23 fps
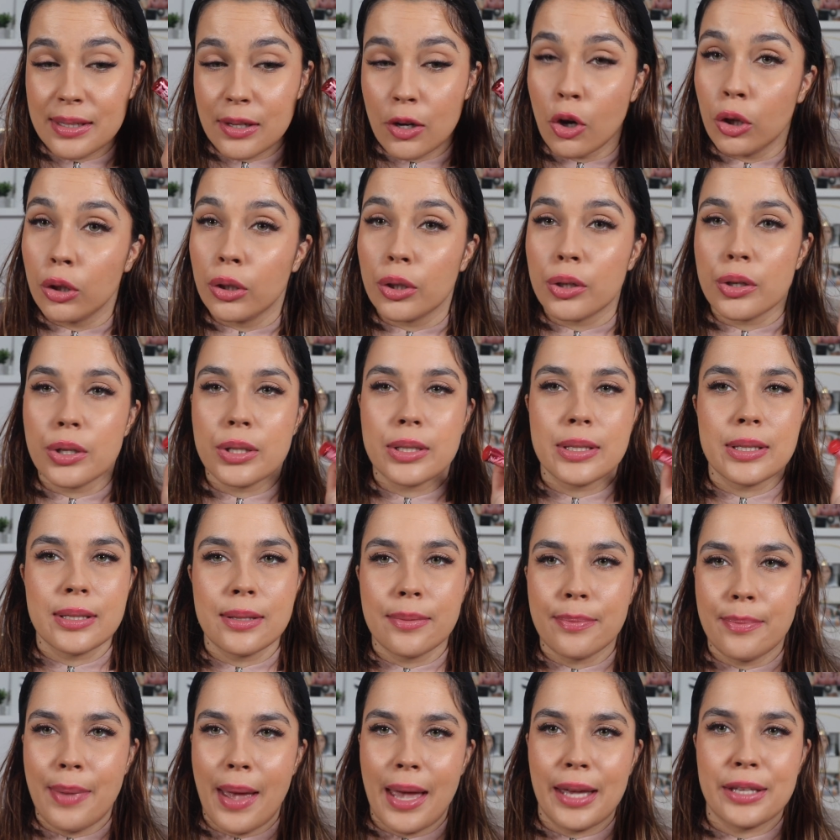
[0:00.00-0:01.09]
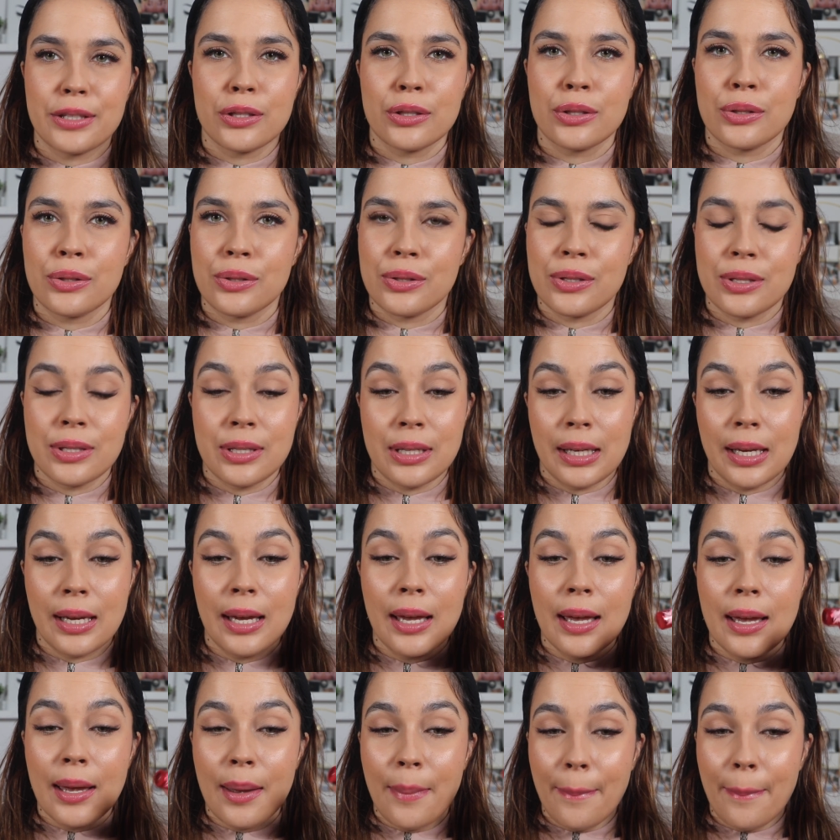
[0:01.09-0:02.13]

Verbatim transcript: color is the best to see